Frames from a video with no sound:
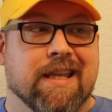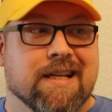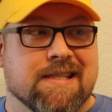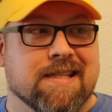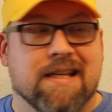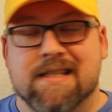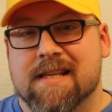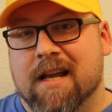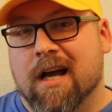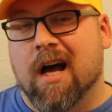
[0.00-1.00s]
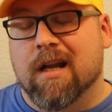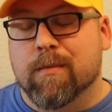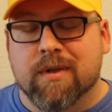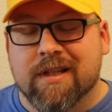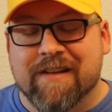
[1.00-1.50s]
This is an
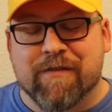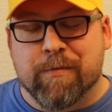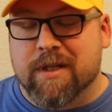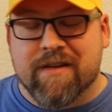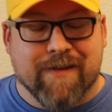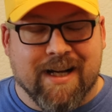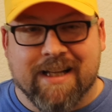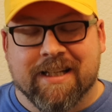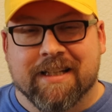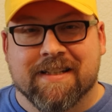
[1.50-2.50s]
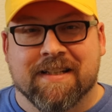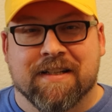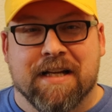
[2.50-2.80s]
unbelievably violent